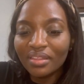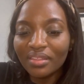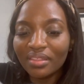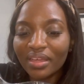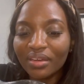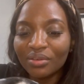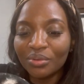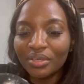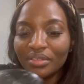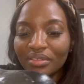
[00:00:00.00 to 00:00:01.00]
That'll
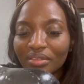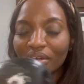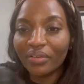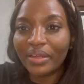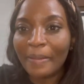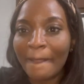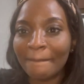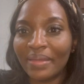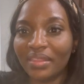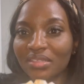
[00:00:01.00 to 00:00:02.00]
do it. All right.
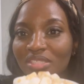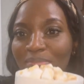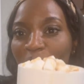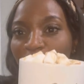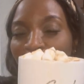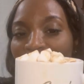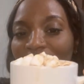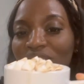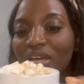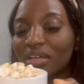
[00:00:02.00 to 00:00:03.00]
And this is my homemade
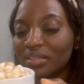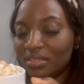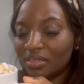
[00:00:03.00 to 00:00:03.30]
hot chocolate.